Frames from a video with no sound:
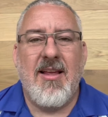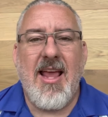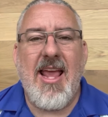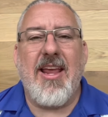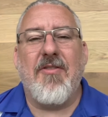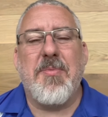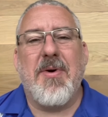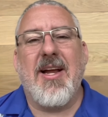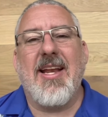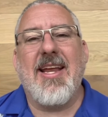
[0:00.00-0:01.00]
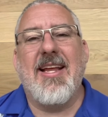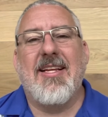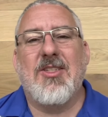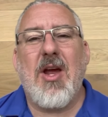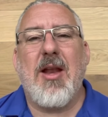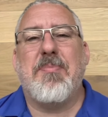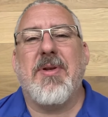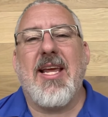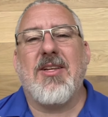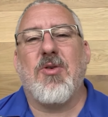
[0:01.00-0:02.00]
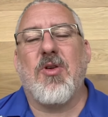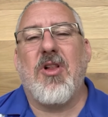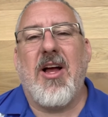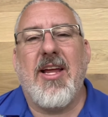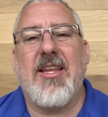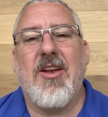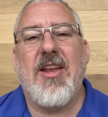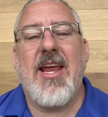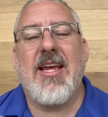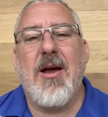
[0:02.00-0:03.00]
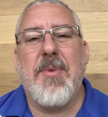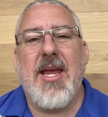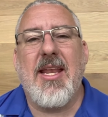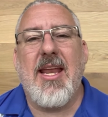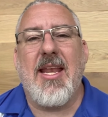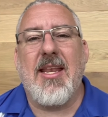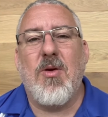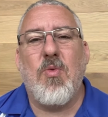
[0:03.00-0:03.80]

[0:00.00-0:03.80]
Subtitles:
Hey everybody. So I had a potential client the other day come in and